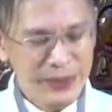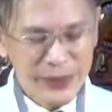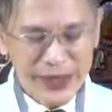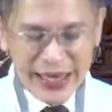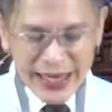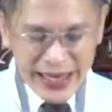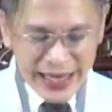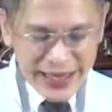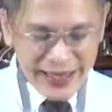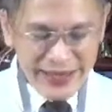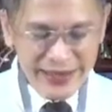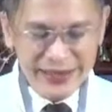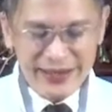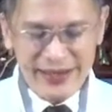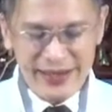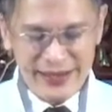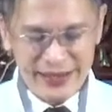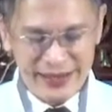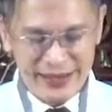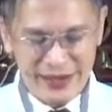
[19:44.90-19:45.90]
And we can end
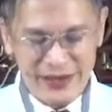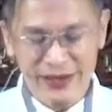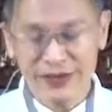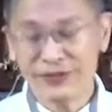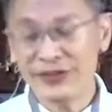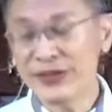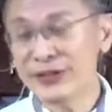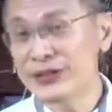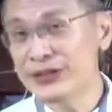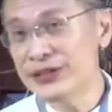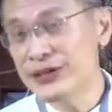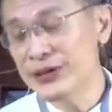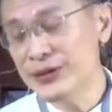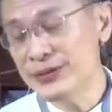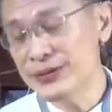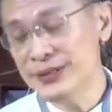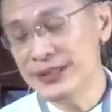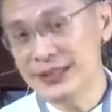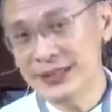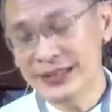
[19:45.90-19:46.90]
here on a few good
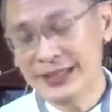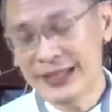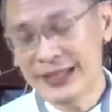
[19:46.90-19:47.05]
notes.